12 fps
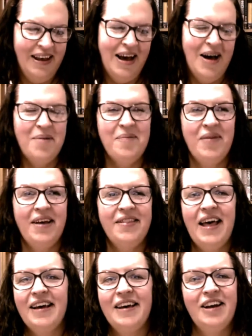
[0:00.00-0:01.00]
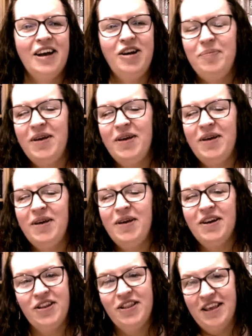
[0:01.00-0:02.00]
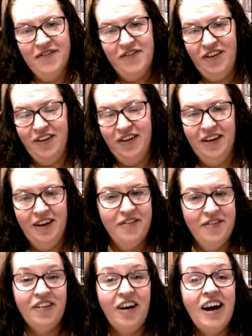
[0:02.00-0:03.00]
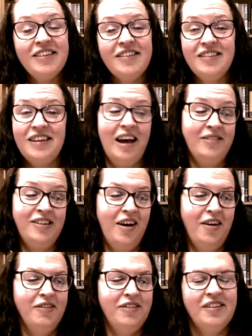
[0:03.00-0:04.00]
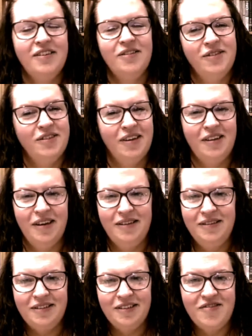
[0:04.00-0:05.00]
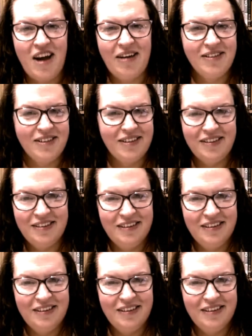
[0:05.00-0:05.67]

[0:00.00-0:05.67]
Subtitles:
And that can only be a good thing for us as ourselves and also those around us.